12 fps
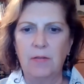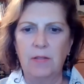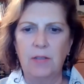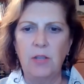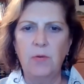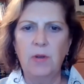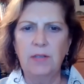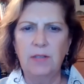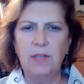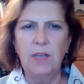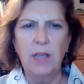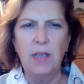the
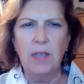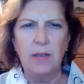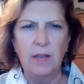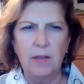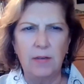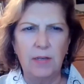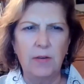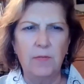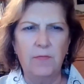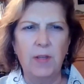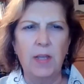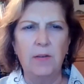USDA
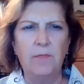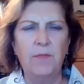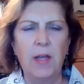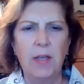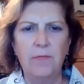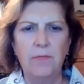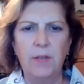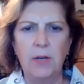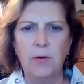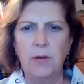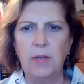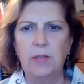identified five
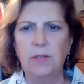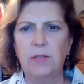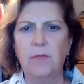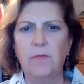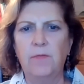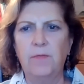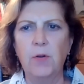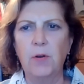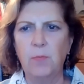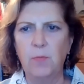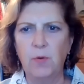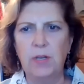areas of
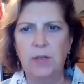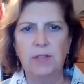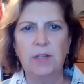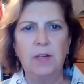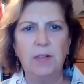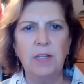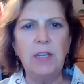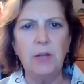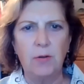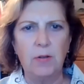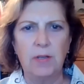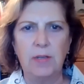farm risk, and
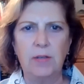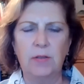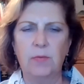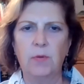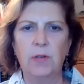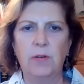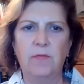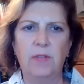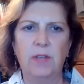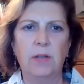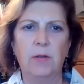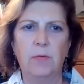legal is one of
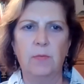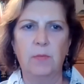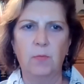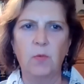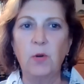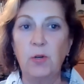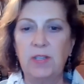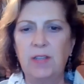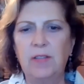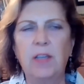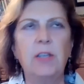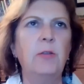the words
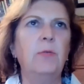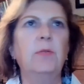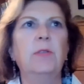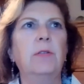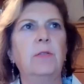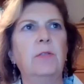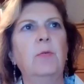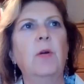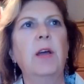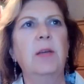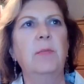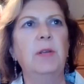that they use to
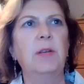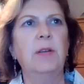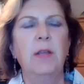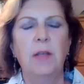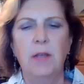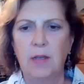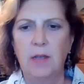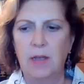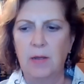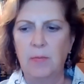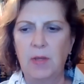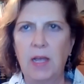describe it.
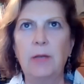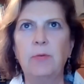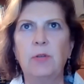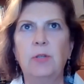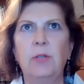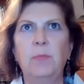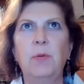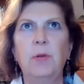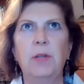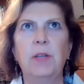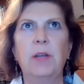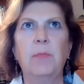Um, I was just
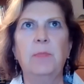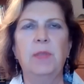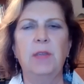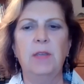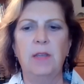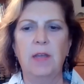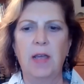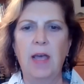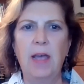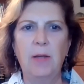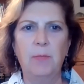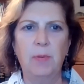pulling up the
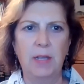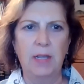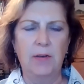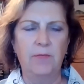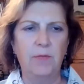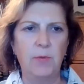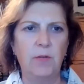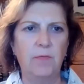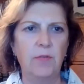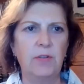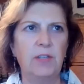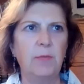ag plan from
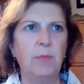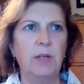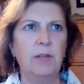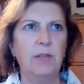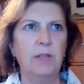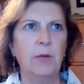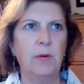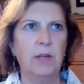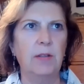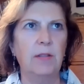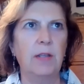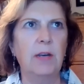University of
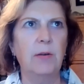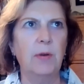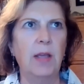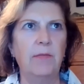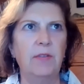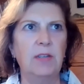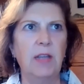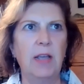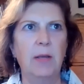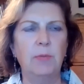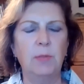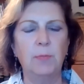Minnesota, and they don't have a
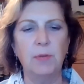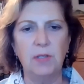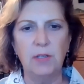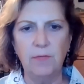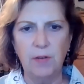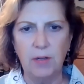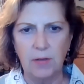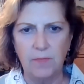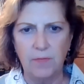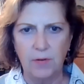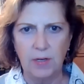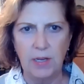tab specifically
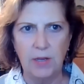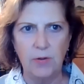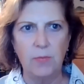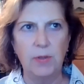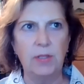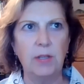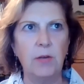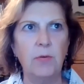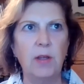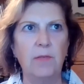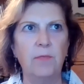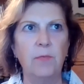for legal, but they do
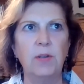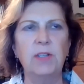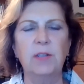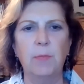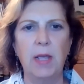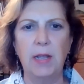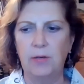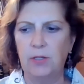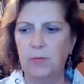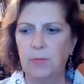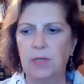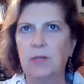have risk
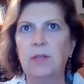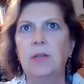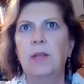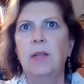management.